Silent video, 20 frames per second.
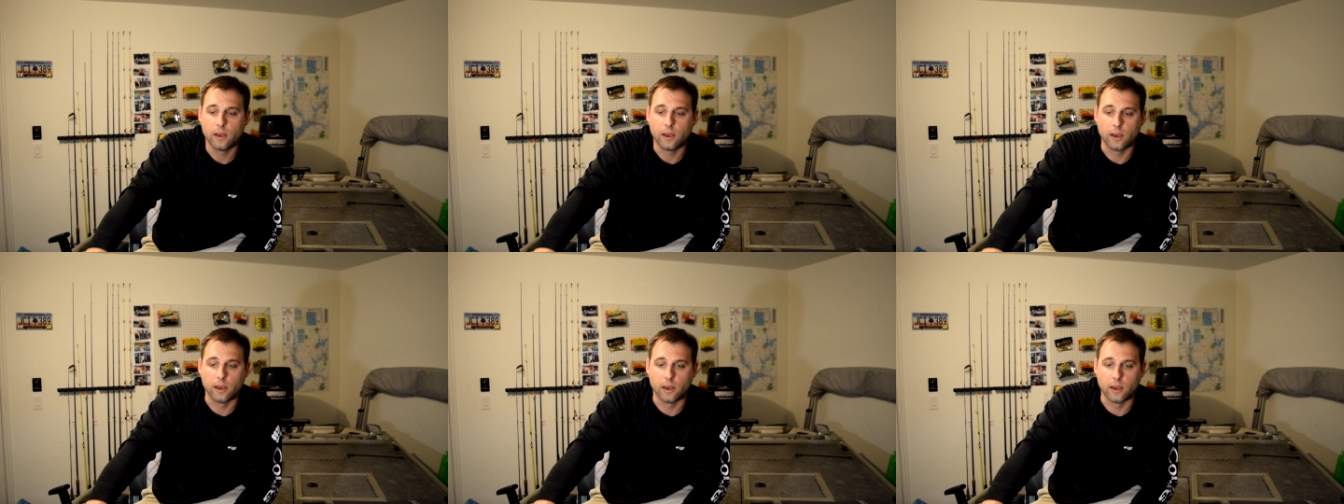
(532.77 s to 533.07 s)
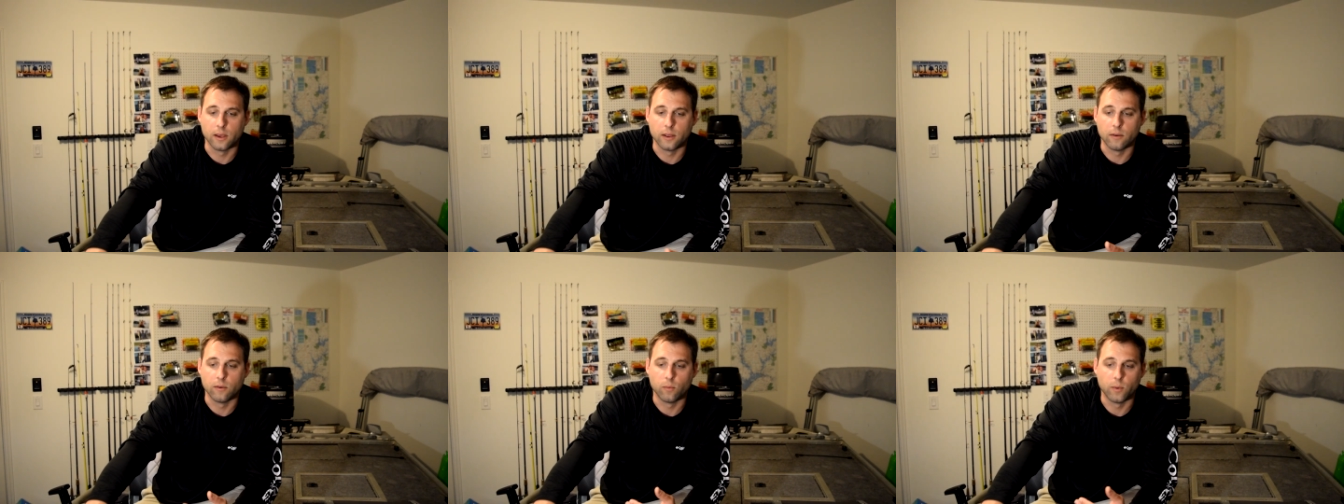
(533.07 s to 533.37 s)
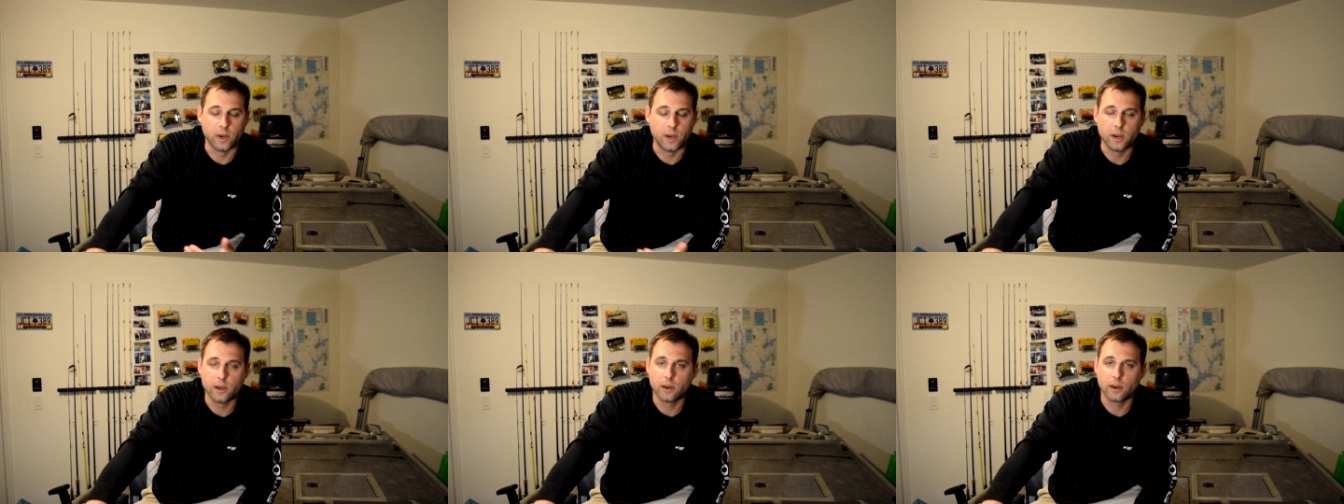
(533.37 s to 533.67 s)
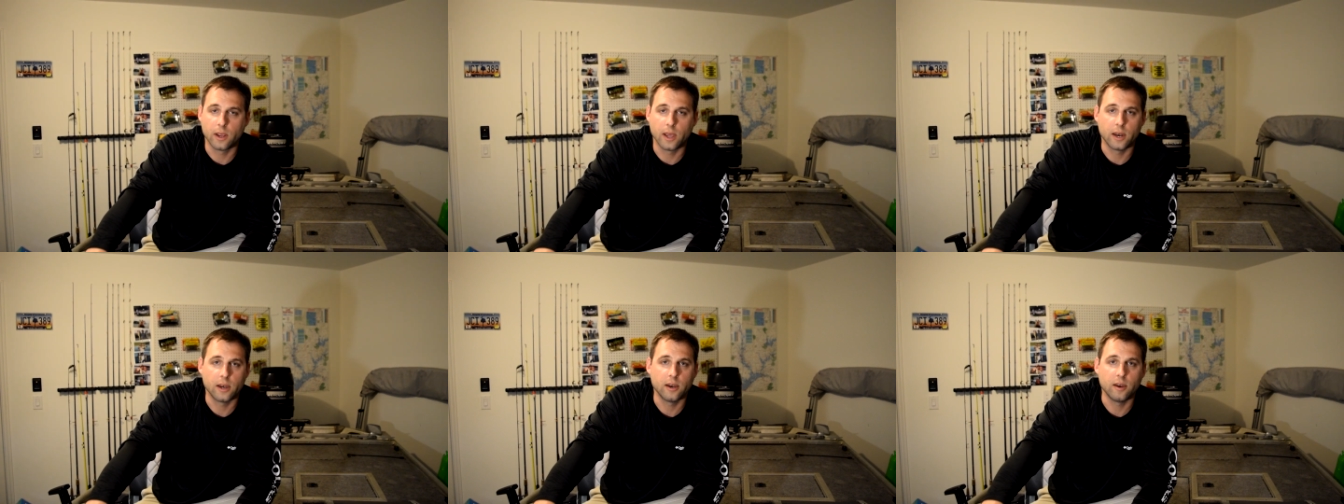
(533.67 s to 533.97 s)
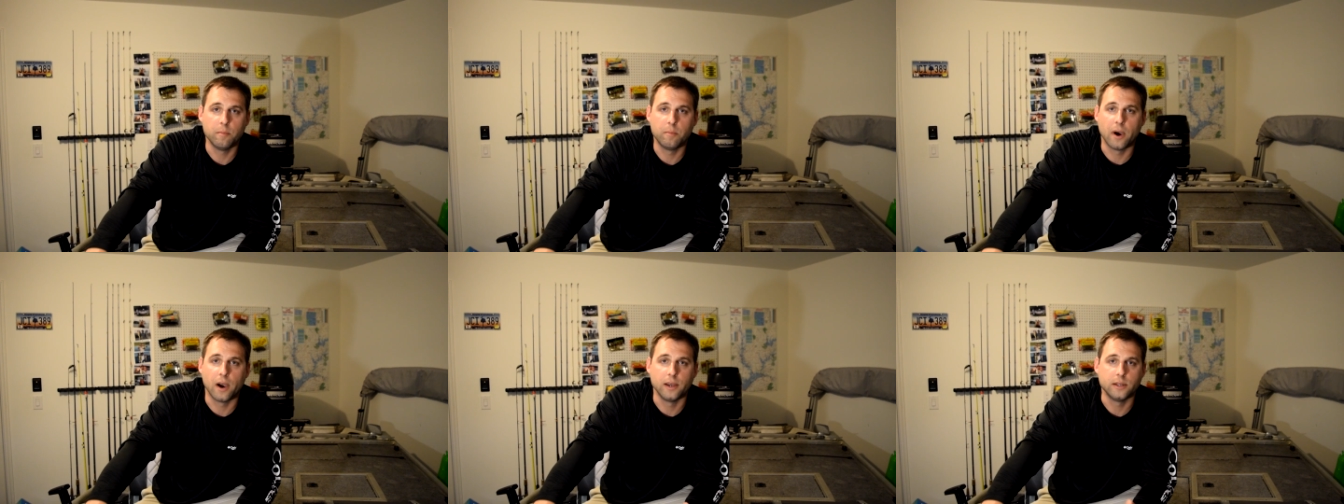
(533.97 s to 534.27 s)
And we didn't get
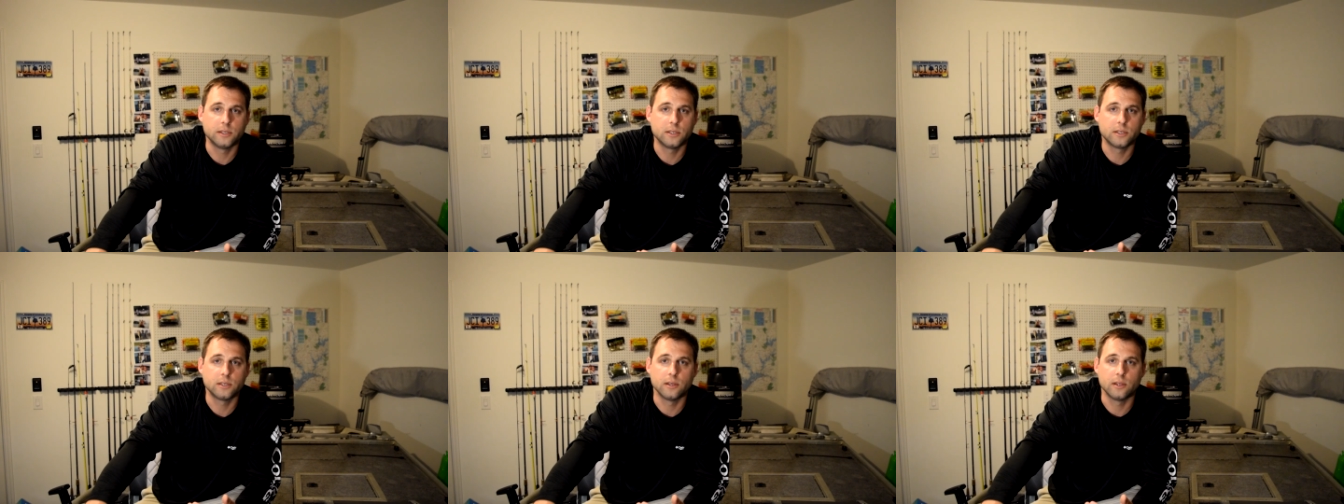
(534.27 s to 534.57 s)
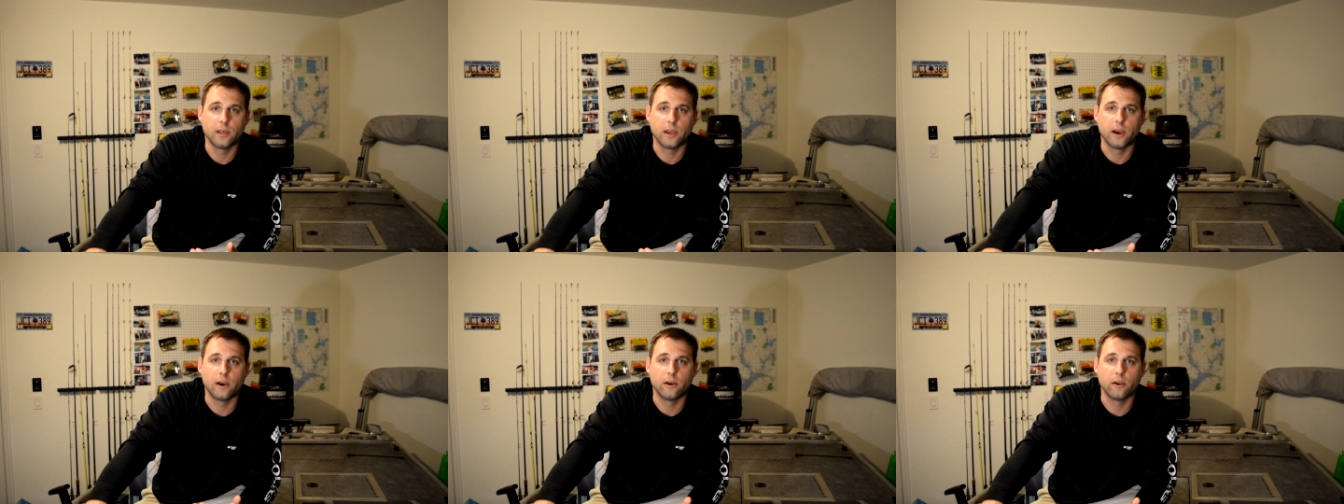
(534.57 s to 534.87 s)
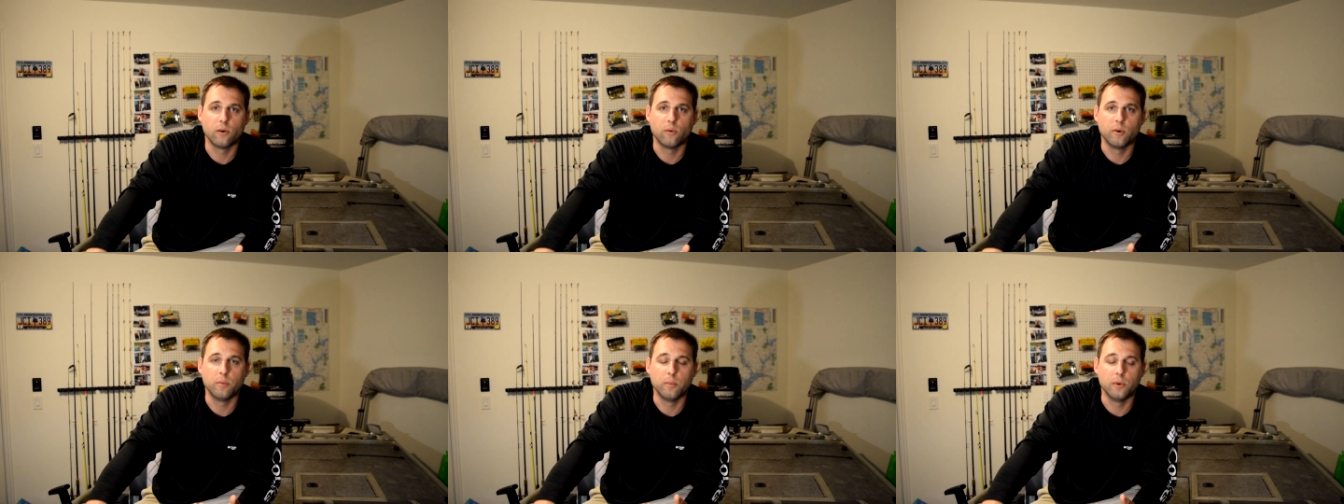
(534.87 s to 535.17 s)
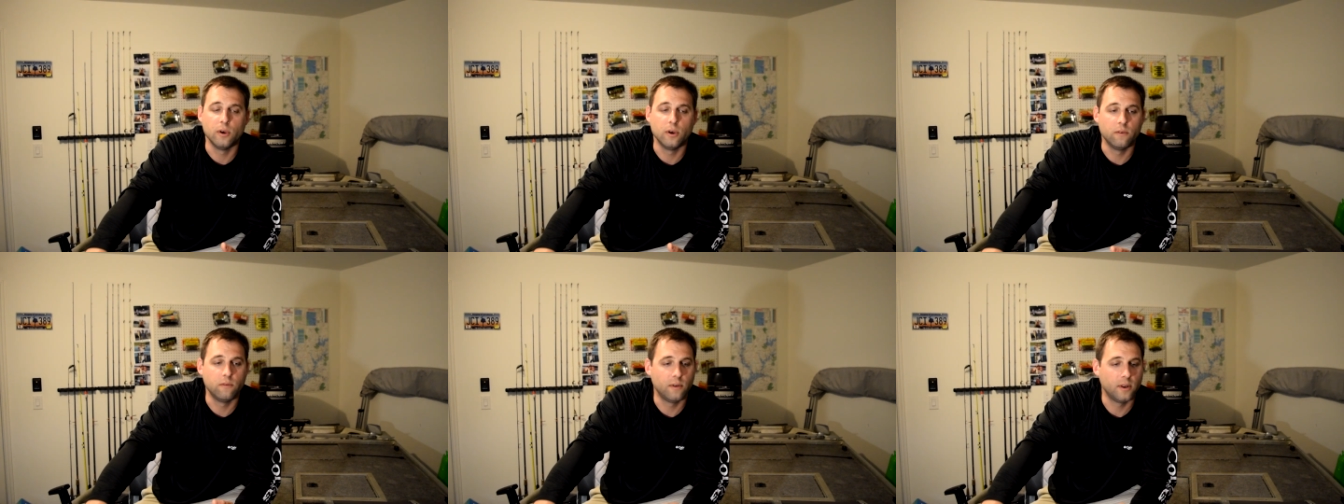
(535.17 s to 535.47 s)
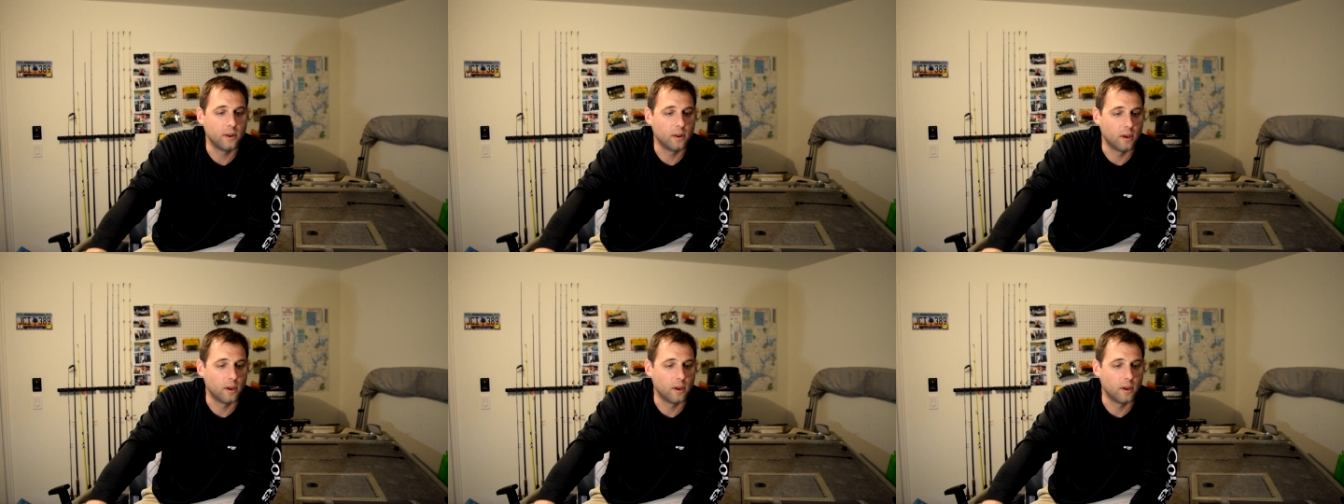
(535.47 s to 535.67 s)
any bites to the area we moved.